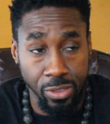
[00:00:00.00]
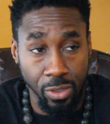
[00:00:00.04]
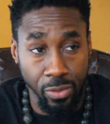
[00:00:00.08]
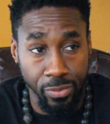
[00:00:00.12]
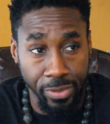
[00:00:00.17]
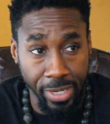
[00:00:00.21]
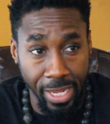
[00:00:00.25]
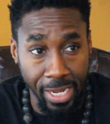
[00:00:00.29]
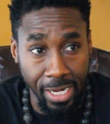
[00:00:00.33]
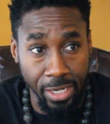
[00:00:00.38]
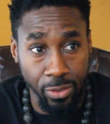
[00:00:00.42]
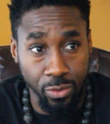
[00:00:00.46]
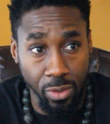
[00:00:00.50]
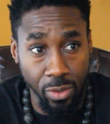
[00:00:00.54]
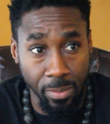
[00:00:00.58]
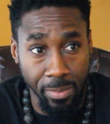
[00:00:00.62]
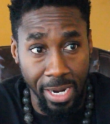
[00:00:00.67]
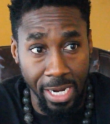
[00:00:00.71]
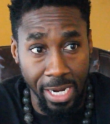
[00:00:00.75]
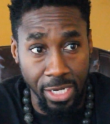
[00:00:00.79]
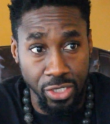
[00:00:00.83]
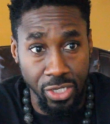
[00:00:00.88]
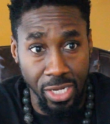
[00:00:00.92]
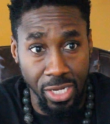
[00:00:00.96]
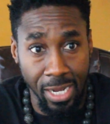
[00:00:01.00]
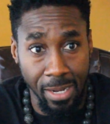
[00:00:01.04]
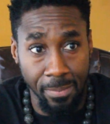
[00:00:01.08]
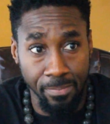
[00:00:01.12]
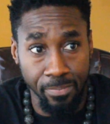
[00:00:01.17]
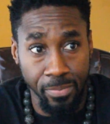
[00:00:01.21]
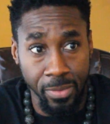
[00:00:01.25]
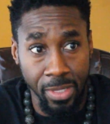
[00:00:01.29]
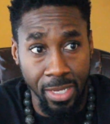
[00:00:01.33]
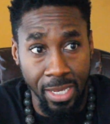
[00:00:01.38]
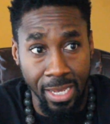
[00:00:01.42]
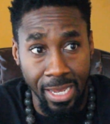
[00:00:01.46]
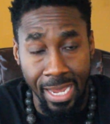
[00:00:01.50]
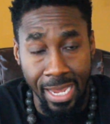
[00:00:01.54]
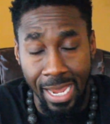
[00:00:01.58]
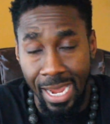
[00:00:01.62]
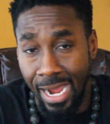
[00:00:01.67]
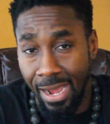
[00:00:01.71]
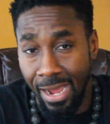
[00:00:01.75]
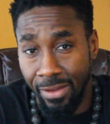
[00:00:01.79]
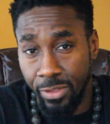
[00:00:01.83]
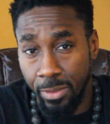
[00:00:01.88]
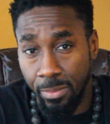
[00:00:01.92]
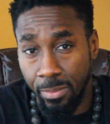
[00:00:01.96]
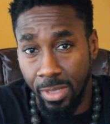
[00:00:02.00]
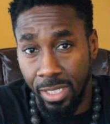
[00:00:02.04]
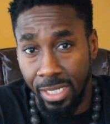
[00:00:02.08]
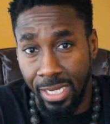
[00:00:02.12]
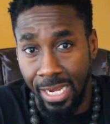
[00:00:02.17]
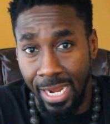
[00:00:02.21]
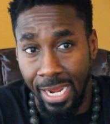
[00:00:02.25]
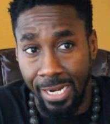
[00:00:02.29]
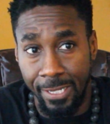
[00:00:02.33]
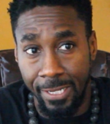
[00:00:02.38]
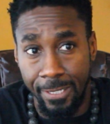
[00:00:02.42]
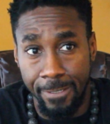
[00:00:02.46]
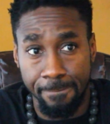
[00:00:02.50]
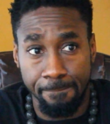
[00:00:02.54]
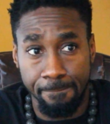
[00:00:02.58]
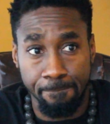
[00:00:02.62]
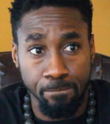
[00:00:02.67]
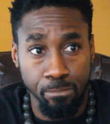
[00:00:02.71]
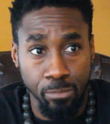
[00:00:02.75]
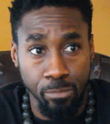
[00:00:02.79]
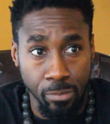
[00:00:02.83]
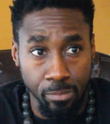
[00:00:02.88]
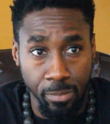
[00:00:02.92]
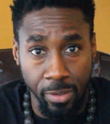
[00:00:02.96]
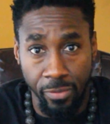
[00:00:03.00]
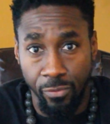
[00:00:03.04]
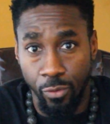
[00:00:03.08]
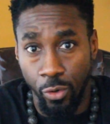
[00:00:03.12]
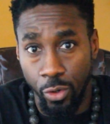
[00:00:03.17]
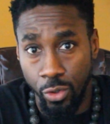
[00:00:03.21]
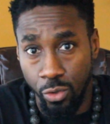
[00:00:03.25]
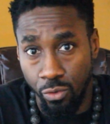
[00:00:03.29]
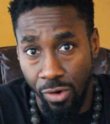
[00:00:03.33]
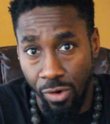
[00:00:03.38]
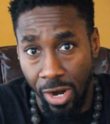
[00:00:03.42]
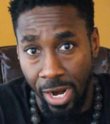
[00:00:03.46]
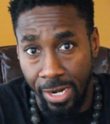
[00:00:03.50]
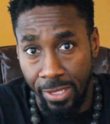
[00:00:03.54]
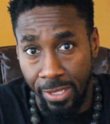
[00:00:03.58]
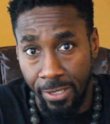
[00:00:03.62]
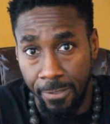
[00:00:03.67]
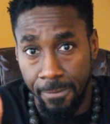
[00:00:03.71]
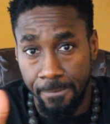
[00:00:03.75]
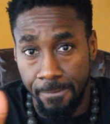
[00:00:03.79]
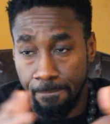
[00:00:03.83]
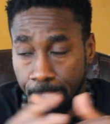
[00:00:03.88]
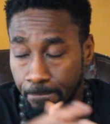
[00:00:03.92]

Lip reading: So take it to a bike shop, have them look at it before you ride it.